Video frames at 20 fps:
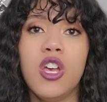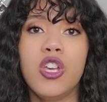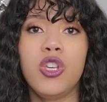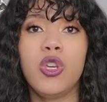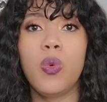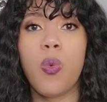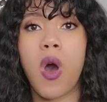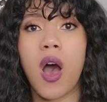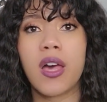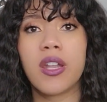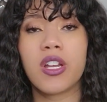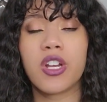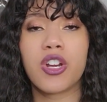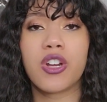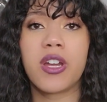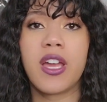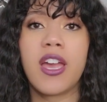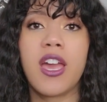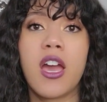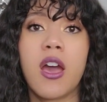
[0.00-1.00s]
you want to
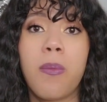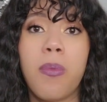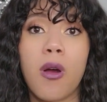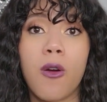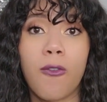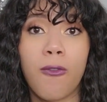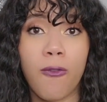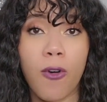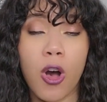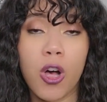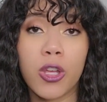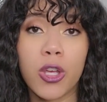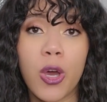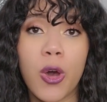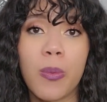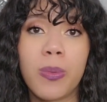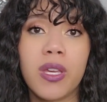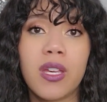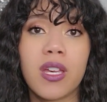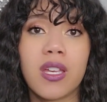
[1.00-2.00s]
create a
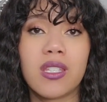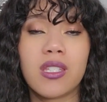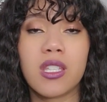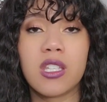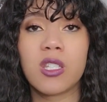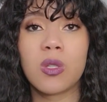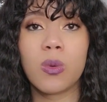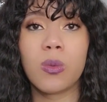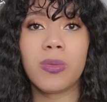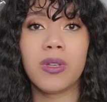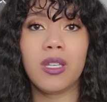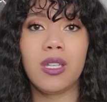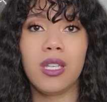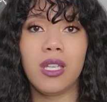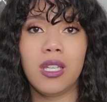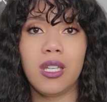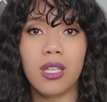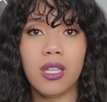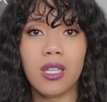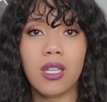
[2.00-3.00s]
portfolio because this will be
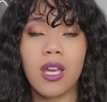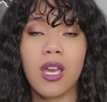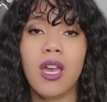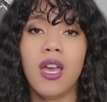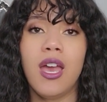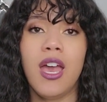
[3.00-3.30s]
needed